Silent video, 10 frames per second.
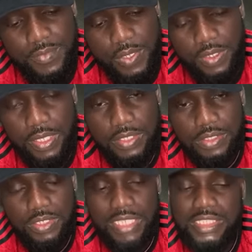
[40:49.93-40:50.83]
Okay,
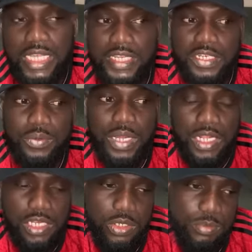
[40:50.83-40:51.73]
so that's all I did
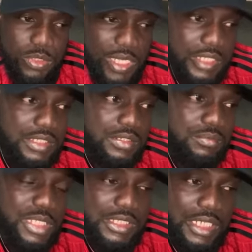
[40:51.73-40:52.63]
want to clear up tonight,
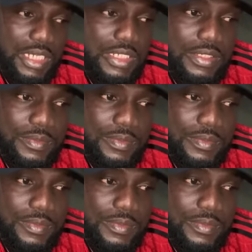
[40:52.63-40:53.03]
basically.